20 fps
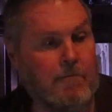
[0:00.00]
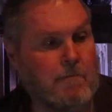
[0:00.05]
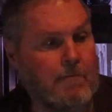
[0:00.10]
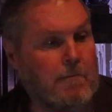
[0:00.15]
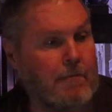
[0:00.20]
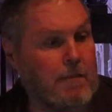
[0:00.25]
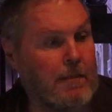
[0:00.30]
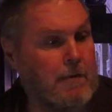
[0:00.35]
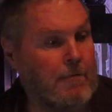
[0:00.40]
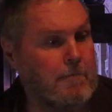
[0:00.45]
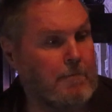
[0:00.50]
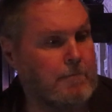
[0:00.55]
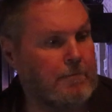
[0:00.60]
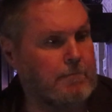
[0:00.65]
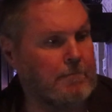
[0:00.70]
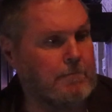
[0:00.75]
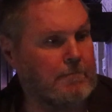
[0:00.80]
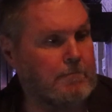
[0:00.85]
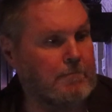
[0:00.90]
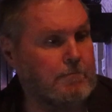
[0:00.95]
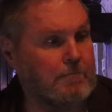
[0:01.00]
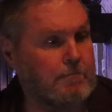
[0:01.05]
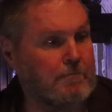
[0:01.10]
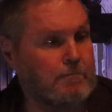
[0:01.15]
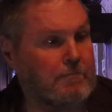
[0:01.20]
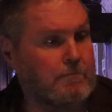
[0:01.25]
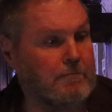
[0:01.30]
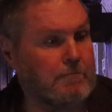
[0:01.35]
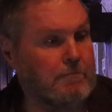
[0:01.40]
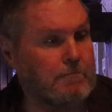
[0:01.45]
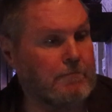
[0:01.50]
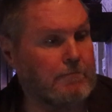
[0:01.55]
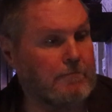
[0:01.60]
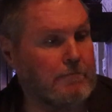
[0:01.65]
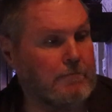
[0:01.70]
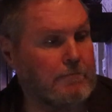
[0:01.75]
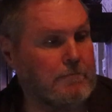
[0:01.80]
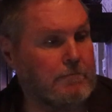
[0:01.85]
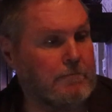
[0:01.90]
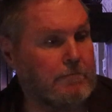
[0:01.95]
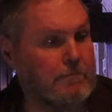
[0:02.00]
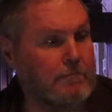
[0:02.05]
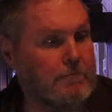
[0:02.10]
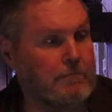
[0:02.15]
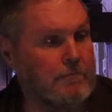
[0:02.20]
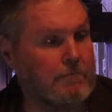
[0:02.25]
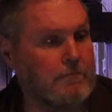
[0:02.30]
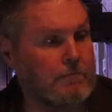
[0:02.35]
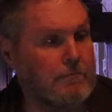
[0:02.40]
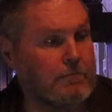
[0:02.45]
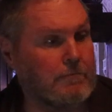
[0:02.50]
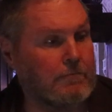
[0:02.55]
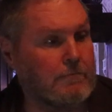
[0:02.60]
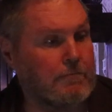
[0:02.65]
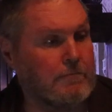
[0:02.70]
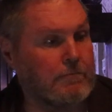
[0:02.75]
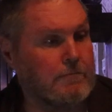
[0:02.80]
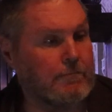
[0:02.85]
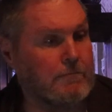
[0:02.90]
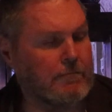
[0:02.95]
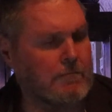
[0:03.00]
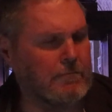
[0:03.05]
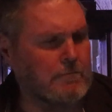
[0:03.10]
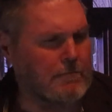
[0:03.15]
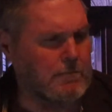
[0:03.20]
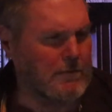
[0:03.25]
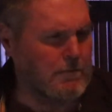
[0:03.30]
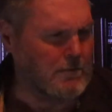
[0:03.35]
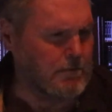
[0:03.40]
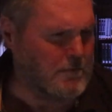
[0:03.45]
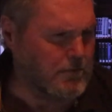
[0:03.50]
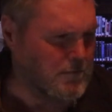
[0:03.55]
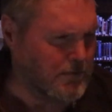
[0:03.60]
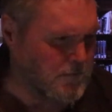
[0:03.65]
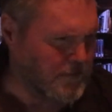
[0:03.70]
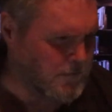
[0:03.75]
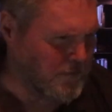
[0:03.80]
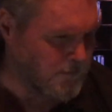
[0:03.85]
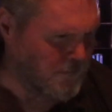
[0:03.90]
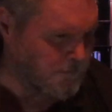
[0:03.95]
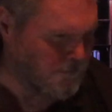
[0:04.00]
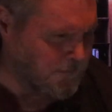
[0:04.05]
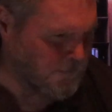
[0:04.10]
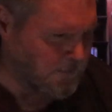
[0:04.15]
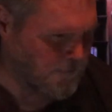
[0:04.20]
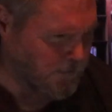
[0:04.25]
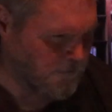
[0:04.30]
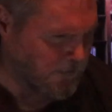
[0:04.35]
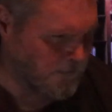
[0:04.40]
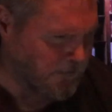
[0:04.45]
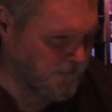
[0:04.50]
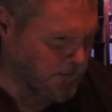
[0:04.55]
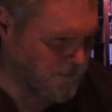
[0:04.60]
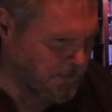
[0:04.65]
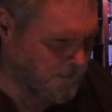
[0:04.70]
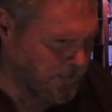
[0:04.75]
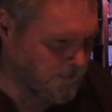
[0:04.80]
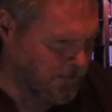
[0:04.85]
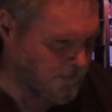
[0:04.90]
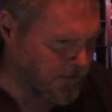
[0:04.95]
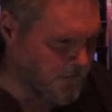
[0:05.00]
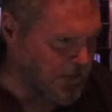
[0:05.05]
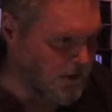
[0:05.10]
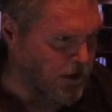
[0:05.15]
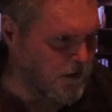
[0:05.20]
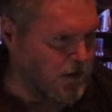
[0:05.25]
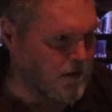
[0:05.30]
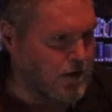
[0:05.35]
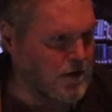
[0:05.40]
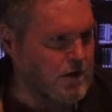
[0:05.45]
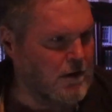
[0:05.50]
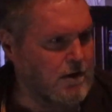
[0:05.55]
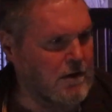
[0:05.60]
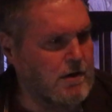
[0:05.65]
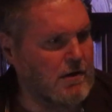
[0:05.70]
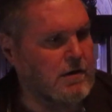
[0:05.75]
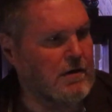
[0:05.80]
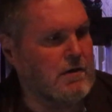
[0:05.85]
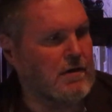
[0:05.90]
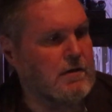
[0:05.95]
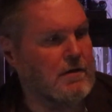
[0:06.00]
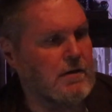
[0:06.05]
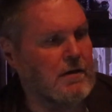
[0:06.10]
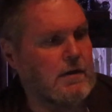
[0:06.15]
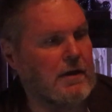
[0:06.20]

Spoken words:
Nobody speaks.